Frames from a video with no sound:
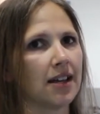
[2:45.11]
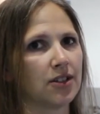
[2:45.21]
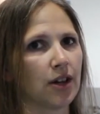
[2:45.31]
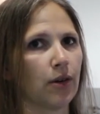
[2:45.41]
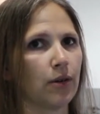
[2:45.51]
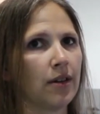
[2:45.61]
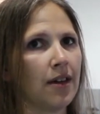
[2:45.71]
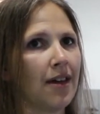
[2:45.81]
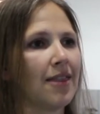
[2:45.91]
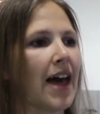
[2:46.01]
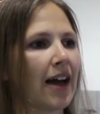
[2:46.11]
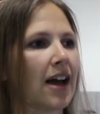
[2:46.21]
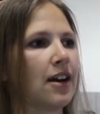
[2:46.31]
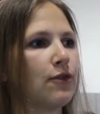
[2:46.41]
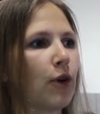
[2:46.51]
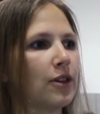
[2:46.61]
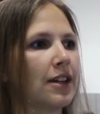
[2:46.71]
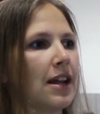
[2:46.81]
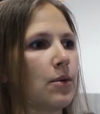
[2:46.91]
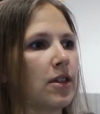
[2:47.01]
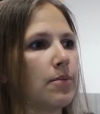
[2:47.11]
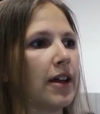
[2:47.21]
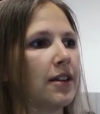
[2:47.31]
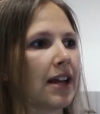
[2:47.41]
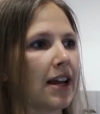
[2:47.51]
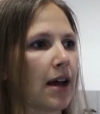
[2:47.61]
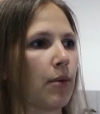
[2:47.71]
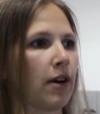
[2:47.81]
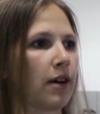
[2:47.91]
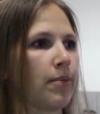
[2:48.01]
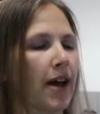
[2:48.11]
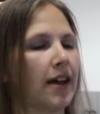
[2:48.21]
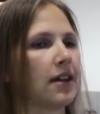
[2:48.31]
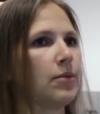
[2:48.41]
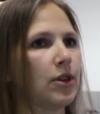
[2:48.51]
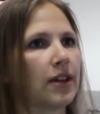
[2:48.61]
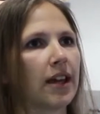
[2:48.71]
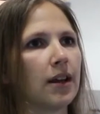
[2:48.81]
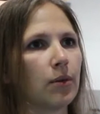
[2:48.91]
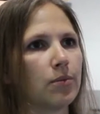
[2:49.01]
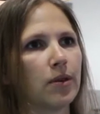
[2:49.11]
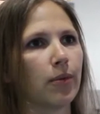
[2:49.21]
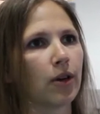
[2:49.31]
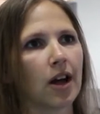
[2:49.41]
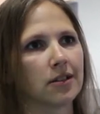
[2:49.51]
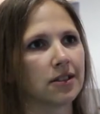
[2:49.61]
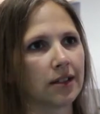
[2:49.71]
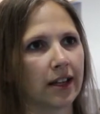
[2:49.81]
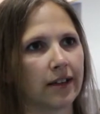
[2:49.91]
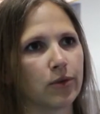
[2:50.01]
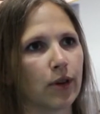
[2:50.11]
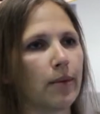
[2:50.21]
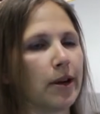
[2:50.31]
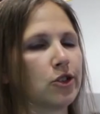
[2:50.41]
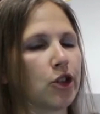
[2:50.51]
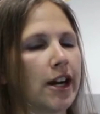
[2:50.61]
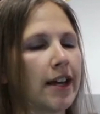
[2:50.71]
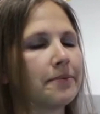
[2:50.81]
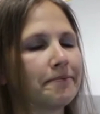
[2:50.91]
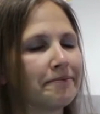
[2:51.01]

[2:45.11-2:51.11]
And so that kind of folded in with building a network by communicating with people constantly throughout my training.